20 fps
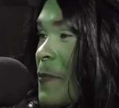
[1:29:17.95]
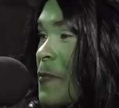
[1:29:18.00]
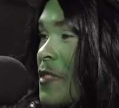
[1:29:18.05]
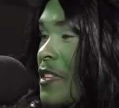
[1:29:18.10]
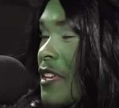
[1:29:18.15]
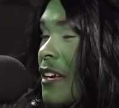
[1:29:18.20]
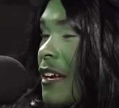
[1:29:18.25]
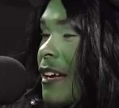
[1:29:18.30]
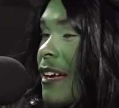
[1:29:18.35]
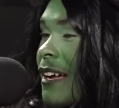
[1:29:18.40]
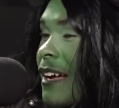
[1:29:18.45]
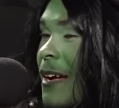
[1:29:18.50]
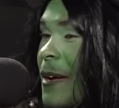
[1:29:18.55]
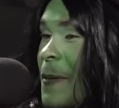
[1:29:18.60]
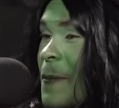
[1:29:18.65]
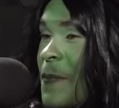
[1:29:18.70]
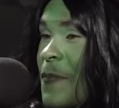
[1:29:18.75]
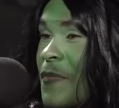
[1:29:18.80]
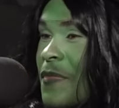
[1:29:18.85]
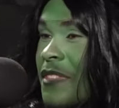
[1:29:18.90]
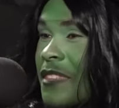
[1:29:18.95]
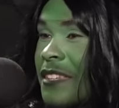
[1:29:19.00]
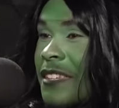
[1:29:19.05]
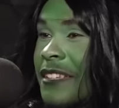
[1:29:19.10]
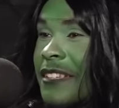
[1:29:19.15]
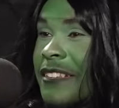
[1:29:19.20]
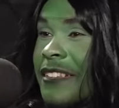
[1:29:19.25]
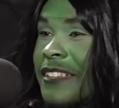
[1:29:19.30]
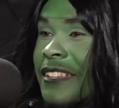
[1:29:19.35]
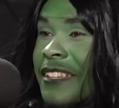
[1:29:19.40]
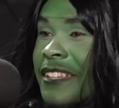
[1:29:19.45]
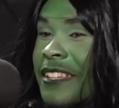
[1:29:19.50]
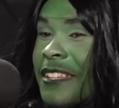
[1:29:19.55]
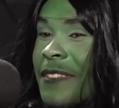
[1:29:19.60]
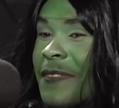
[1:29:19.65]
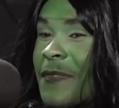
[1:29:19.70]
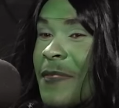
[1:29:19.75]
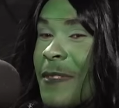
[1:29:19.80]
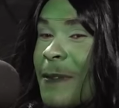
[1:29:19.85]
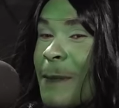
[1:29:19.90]
I uh, like that though.
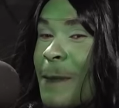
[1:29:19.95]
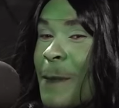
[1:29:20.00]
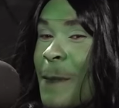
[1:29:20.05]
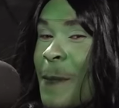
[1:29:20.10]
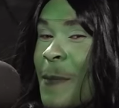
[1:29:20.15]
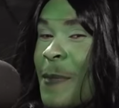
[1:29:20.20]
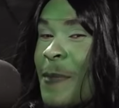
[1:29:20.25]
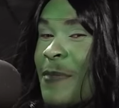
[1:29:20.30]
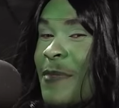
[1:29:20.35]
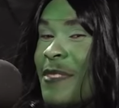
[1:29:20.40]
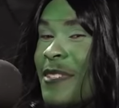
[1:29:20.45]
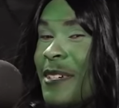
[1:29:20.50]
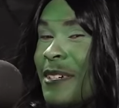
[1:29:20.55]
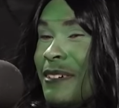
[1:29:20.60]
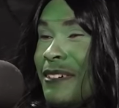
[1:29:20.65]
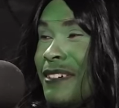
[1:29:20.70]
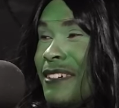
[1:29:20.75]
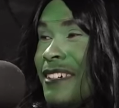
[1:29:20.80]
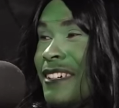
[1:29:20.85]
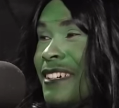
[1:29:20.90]
But so I, I would